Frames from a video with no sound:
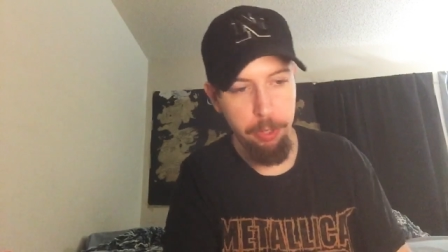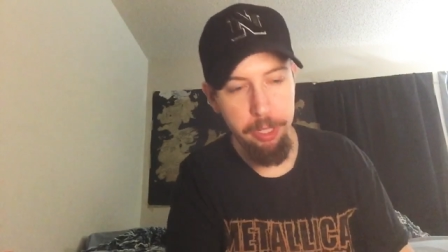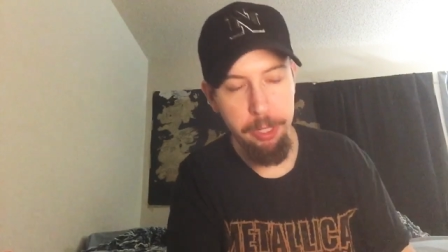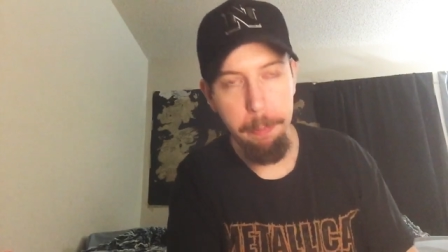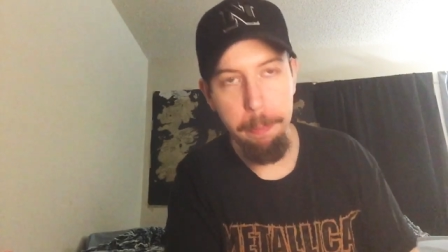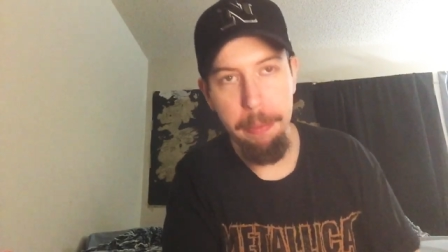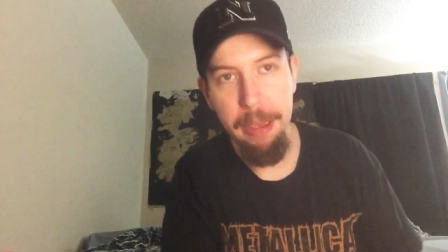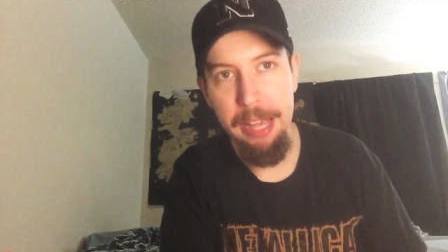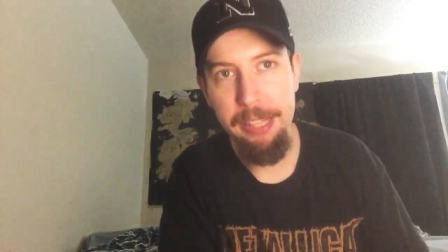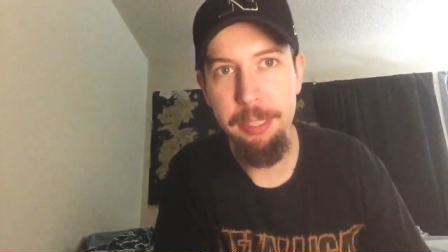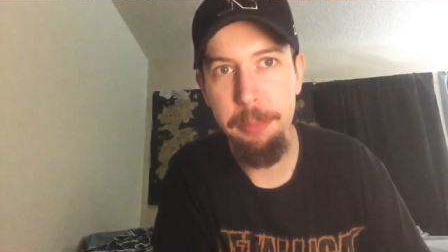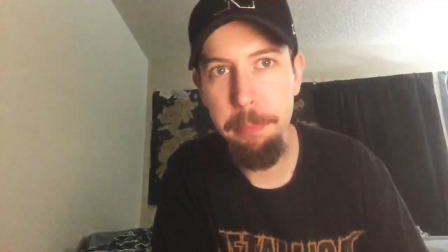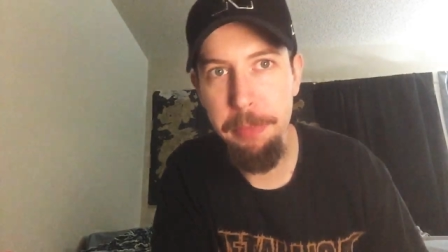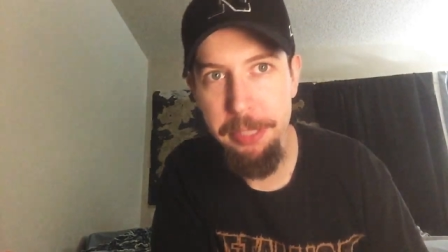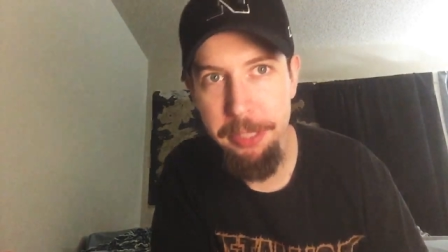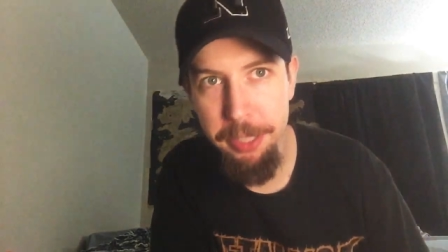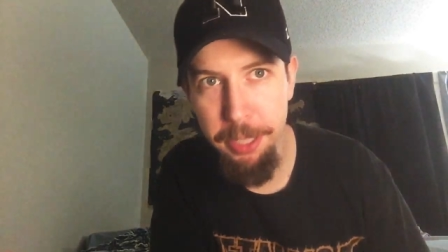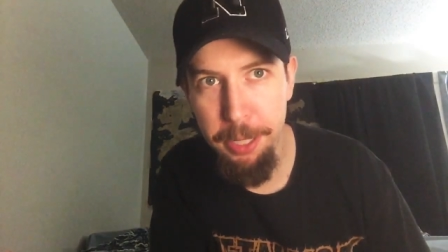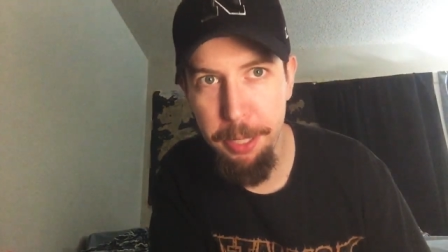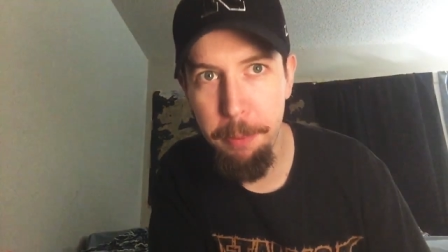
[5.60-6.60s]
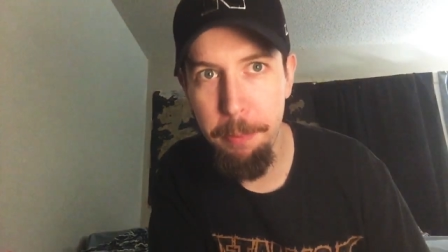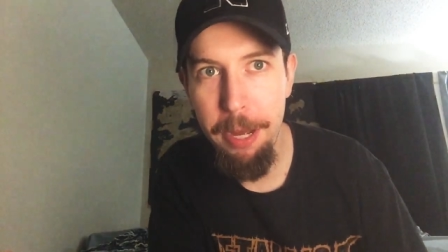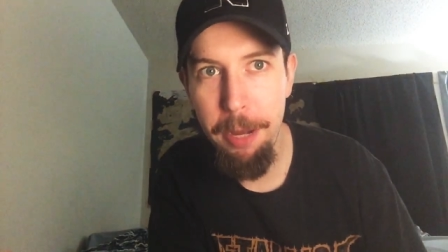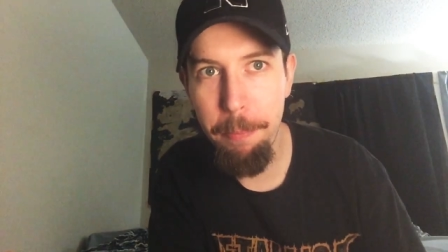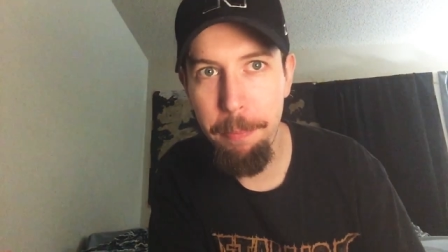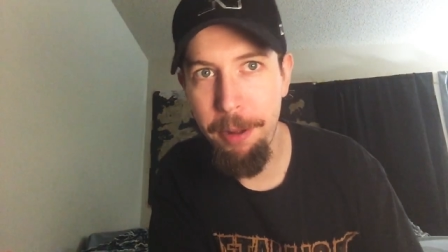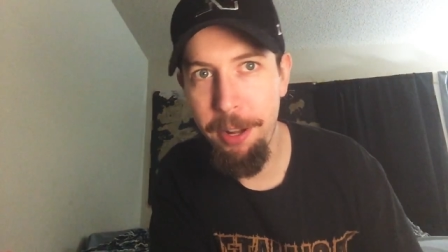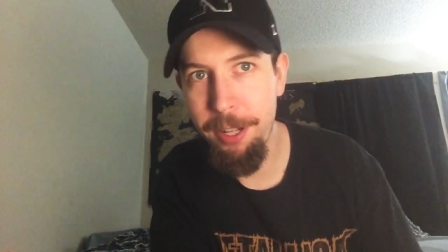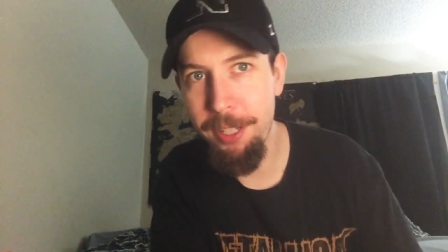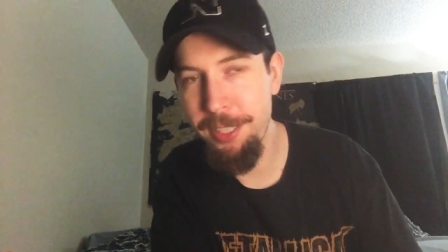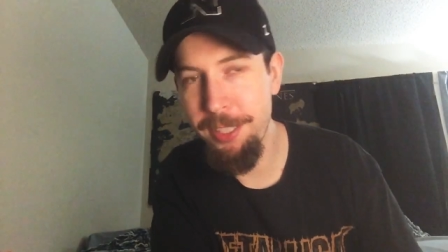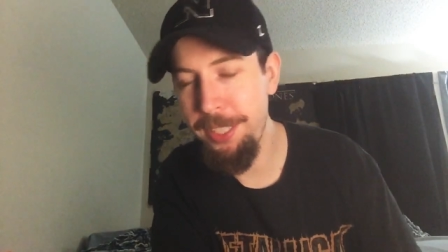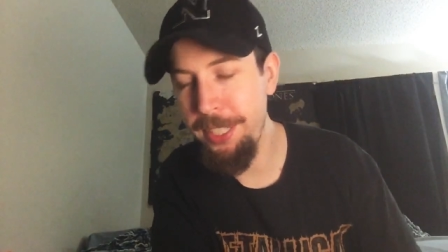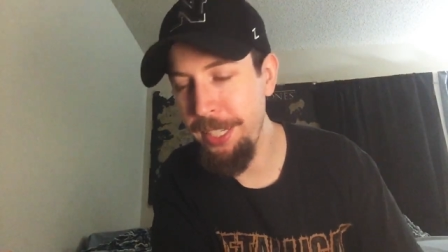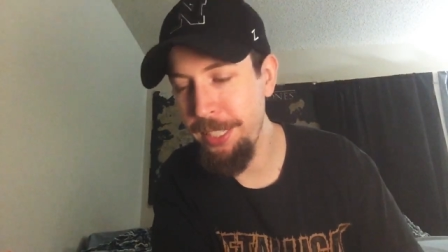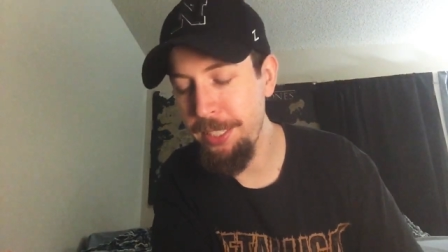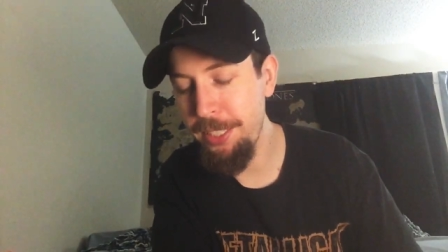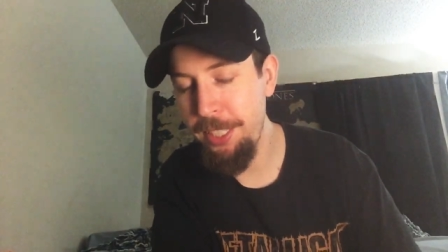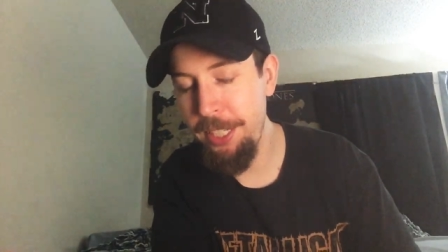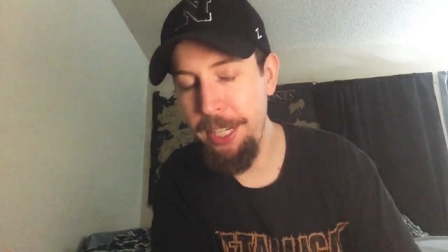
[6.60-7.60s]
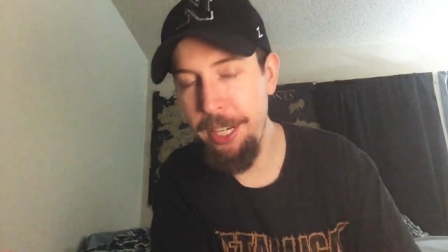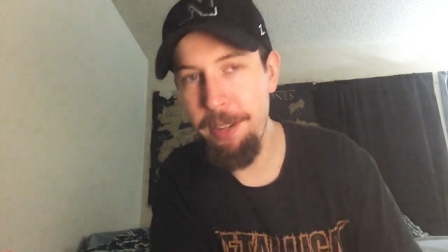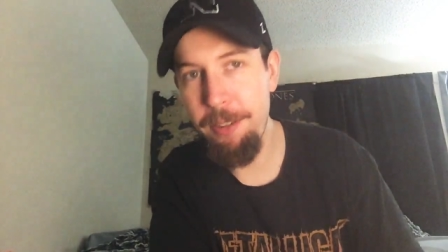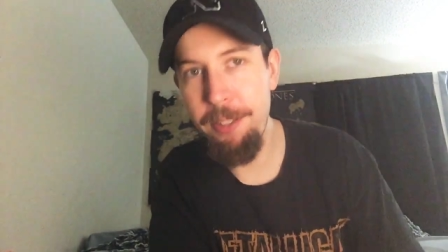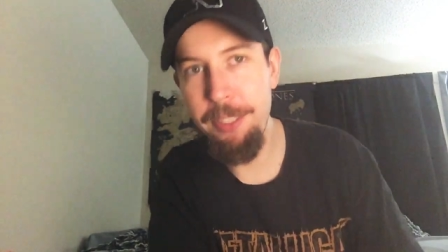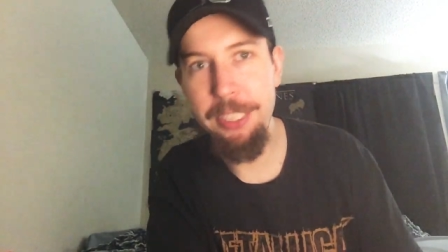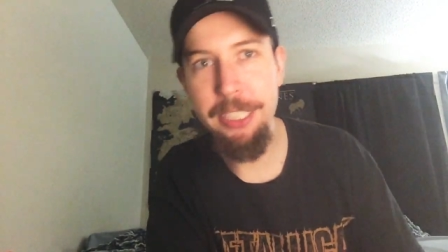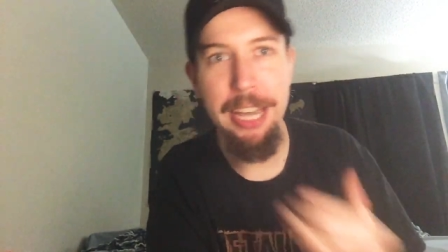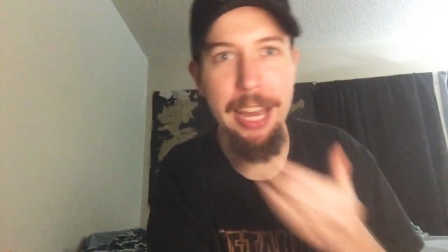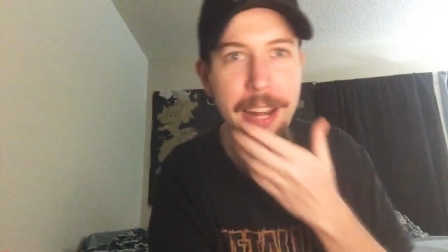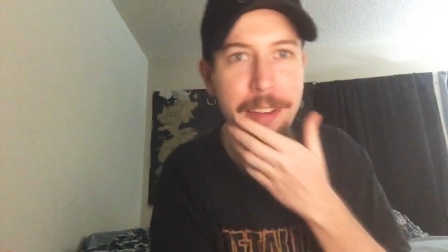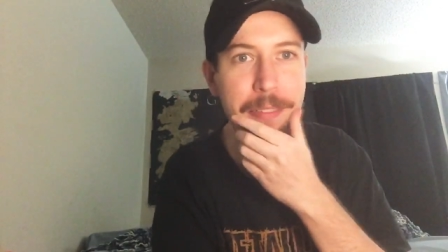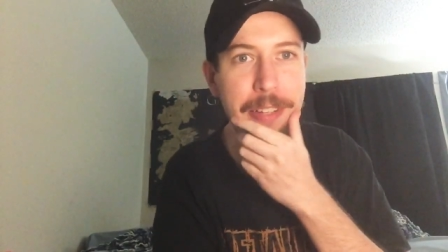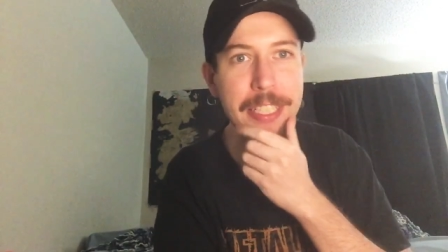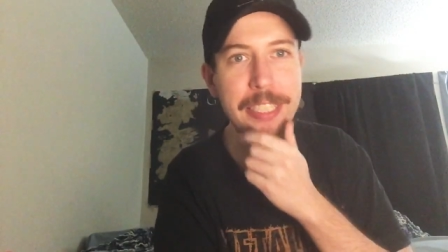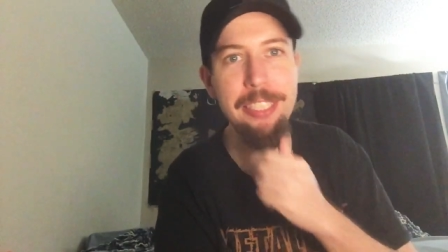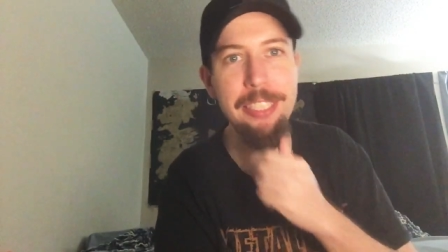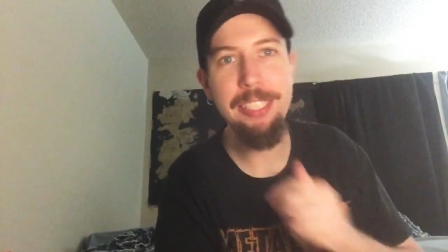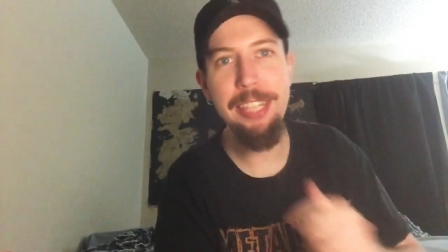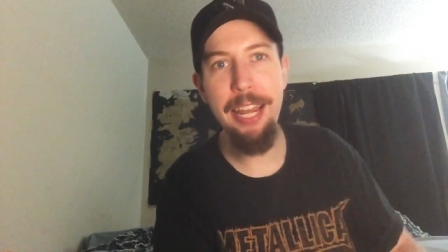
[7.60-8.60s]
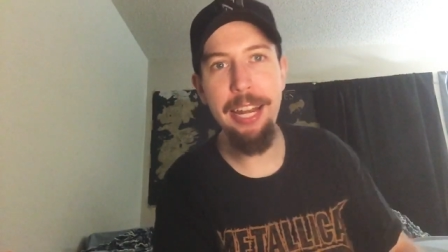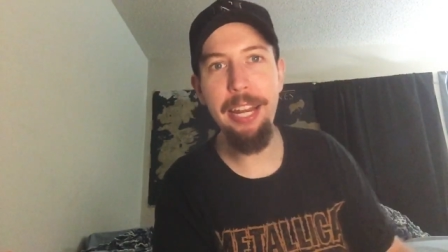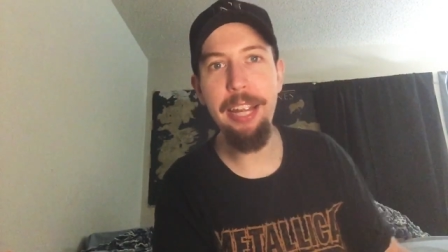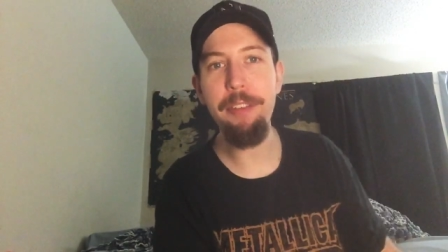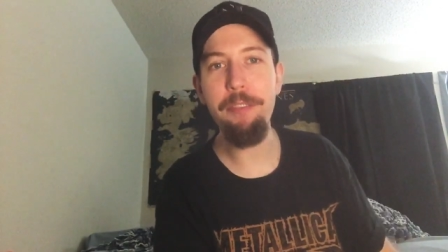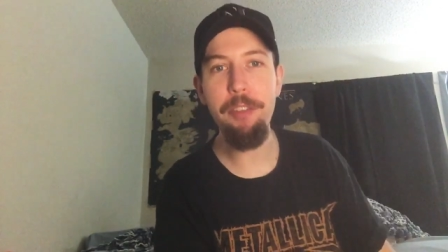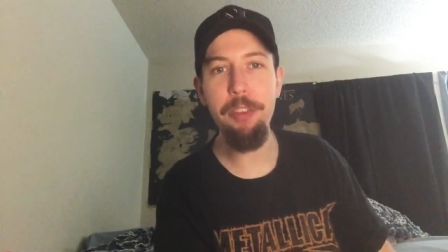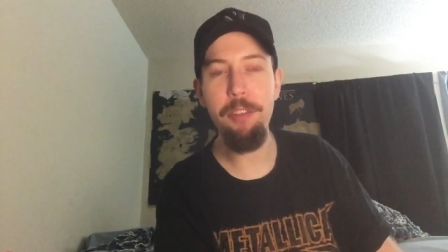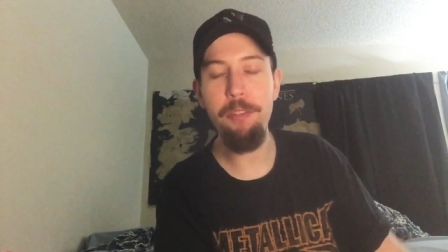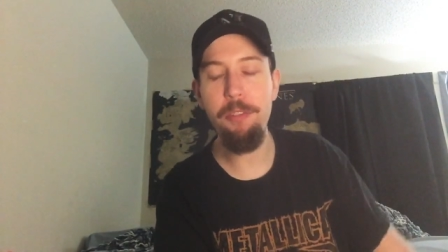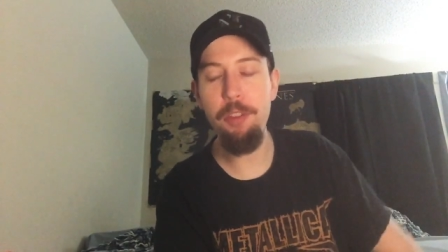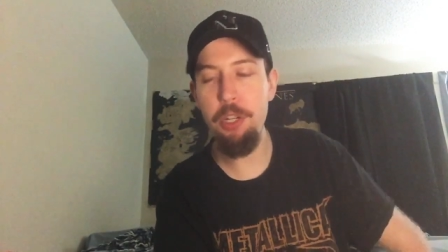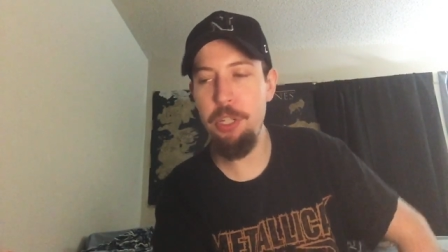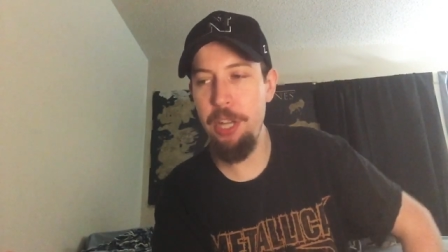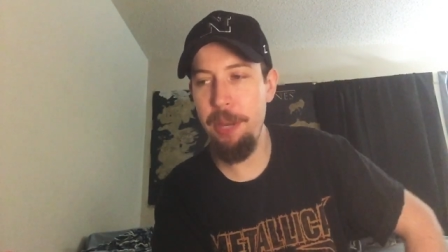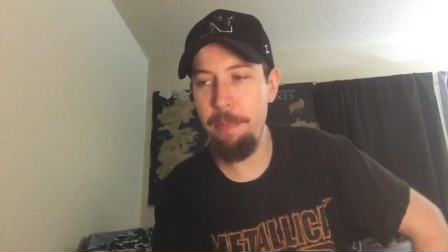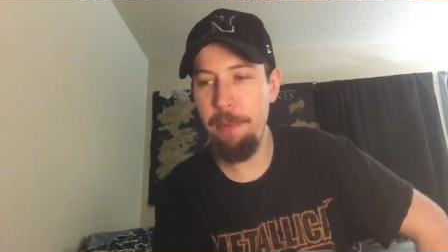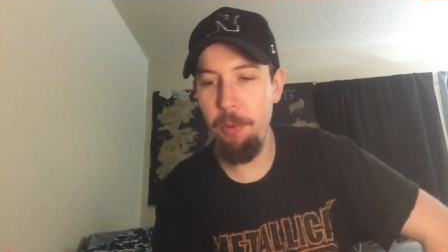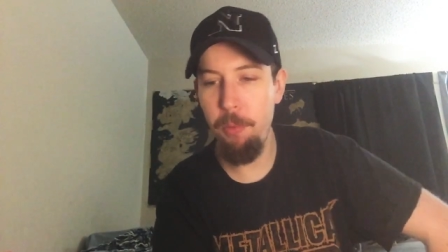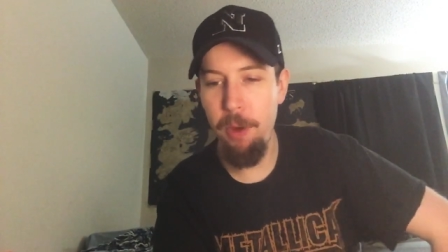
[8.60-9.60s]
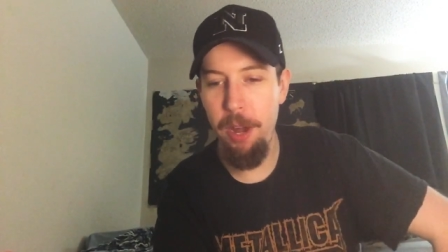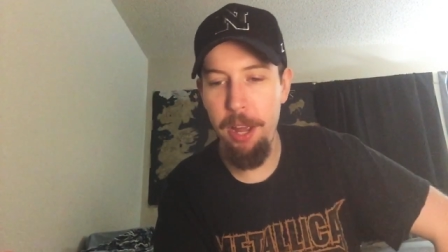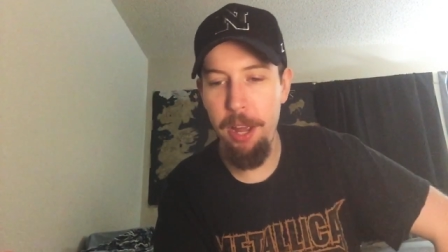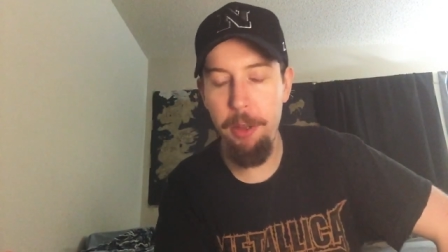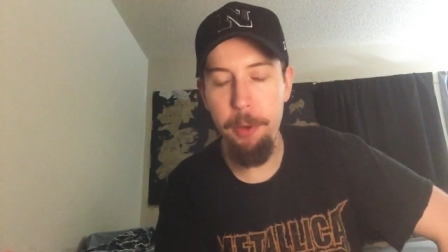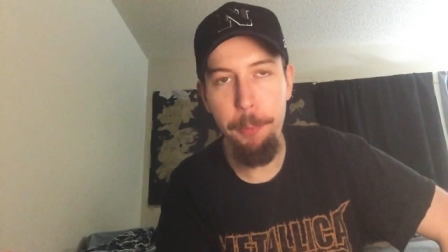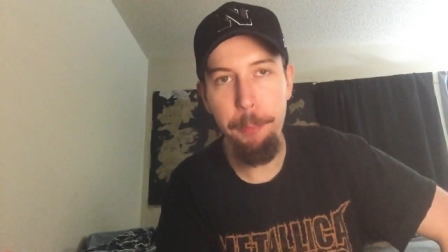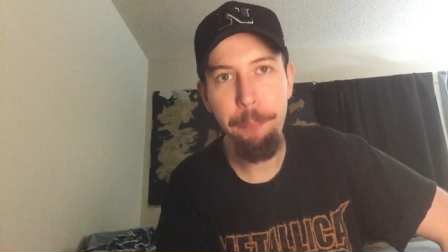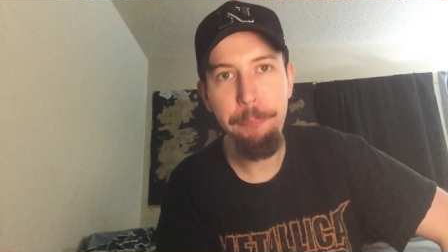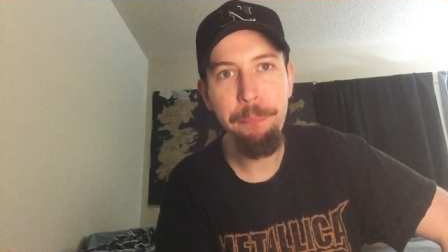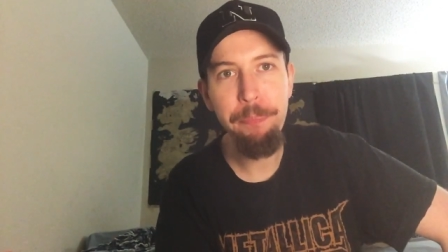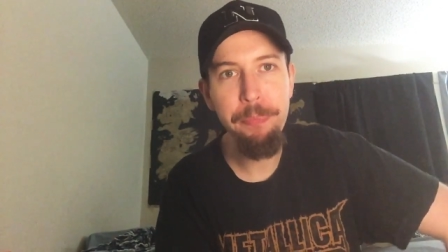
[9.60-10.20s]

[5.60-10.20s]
really pessimistic about politics. You know, it's kind of exciting for the first time in a while.